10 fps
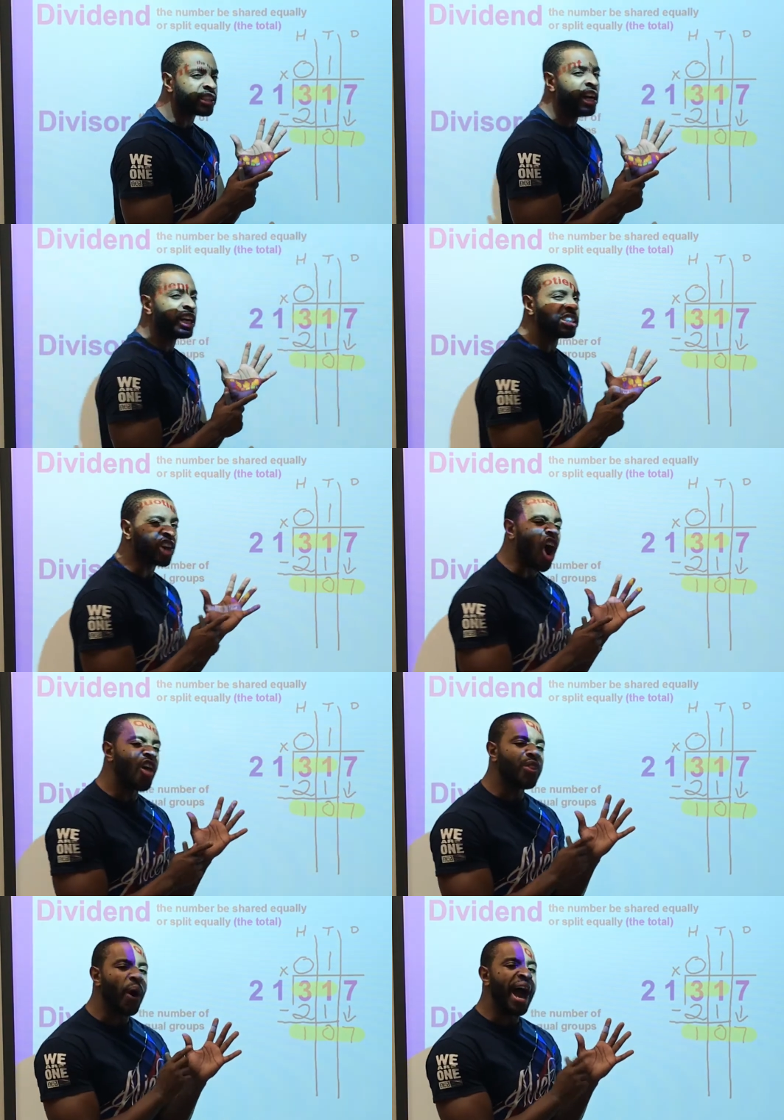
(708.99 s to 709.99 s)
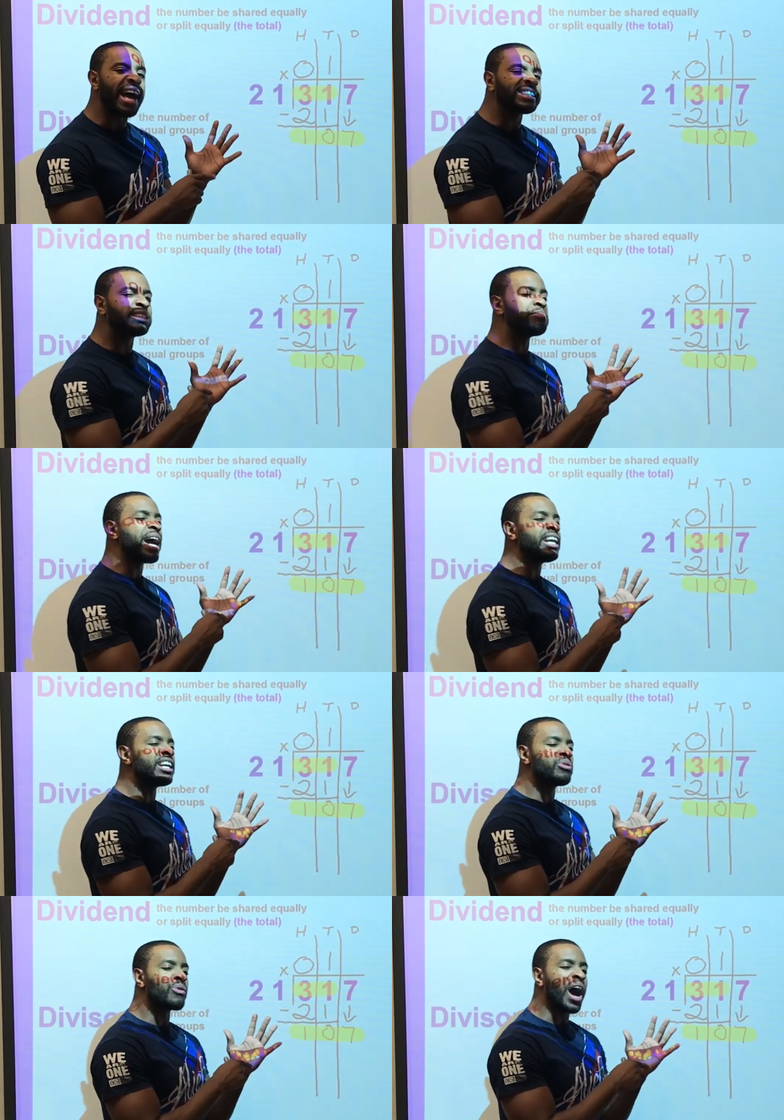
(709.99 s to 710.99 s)
Because although I
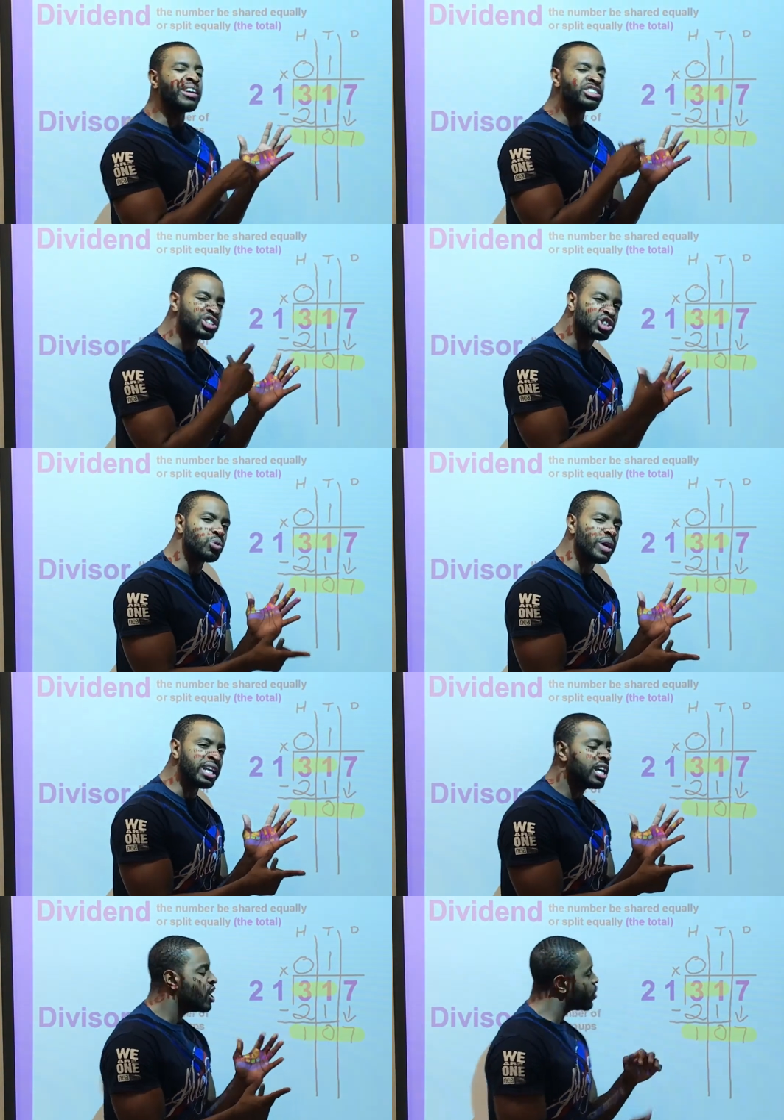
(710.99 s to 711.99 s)
estimated and rounded to 20,